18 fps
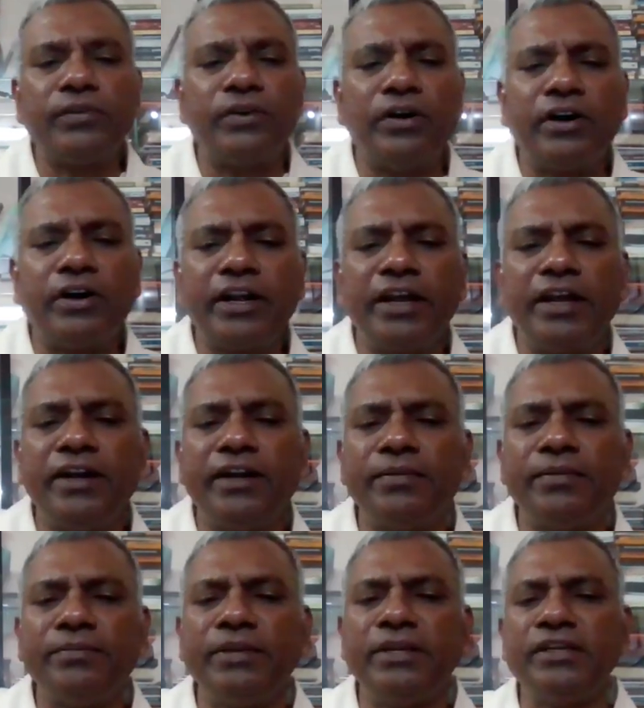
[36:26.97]

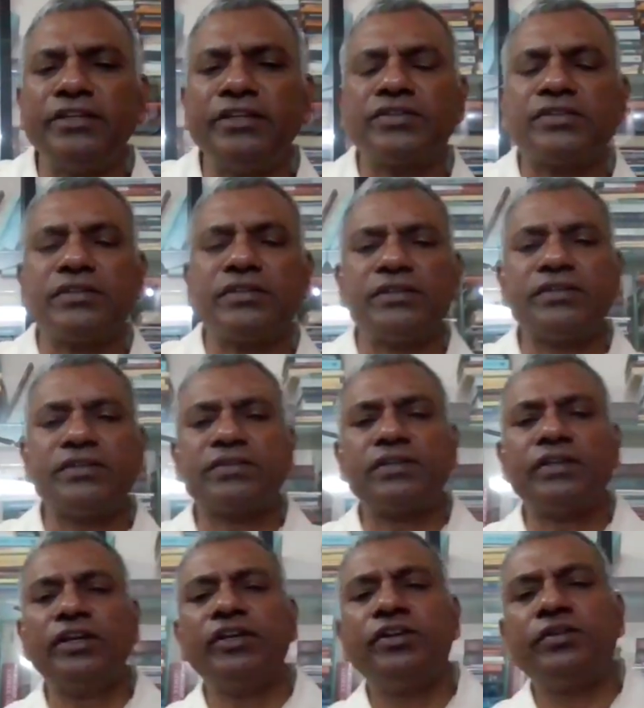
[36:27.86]
ordained
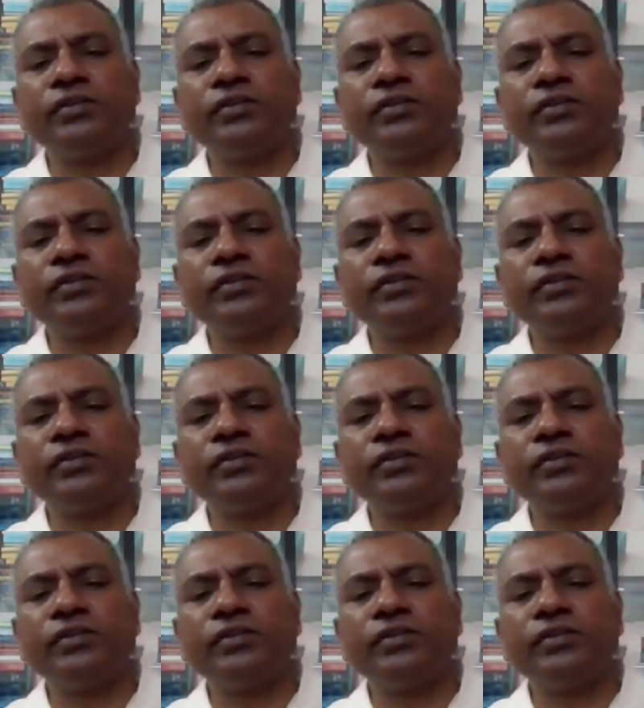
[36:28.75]
ministers